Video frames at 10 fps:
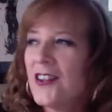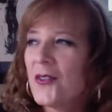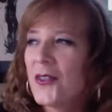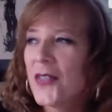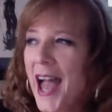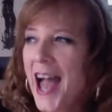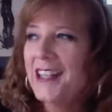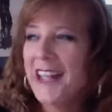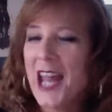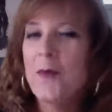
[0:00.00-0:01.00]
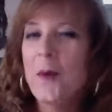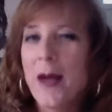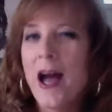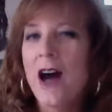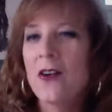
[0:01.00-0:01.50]
That came
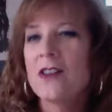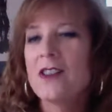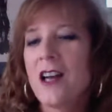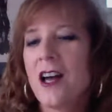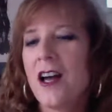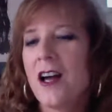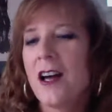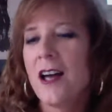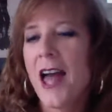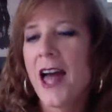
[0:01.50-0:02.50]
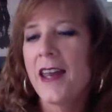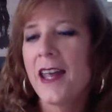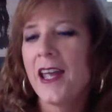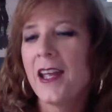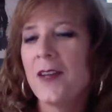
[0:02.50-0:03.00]
about at
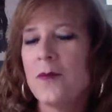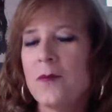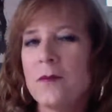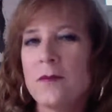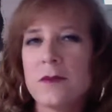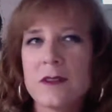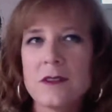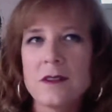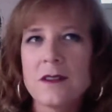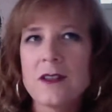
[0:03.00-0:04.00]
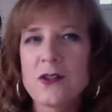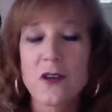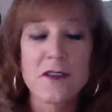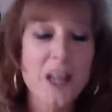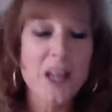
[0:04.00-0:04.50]
a
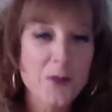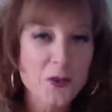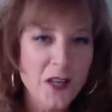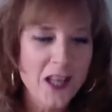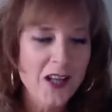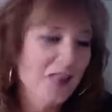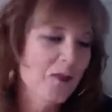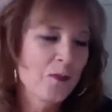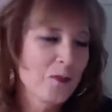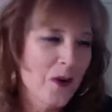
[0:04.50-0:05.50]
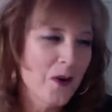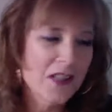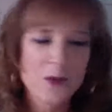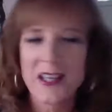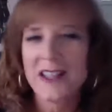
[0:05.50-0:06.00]
sort of a debut, as
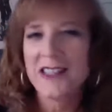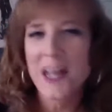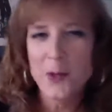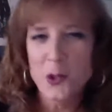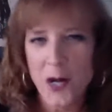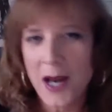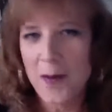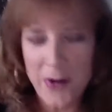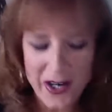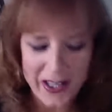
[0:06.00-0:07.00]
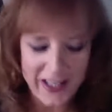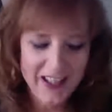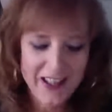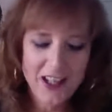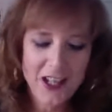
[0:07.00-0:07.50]
Marcy would say, a debutante party.
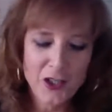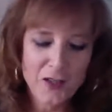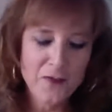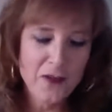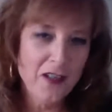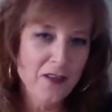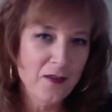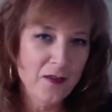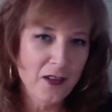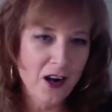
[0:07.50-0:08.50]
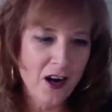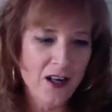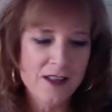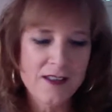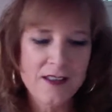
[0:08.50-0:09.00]
A good friend of
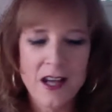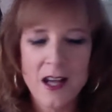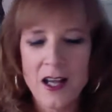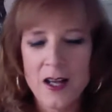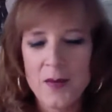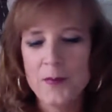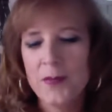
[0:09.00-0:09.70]
ours, and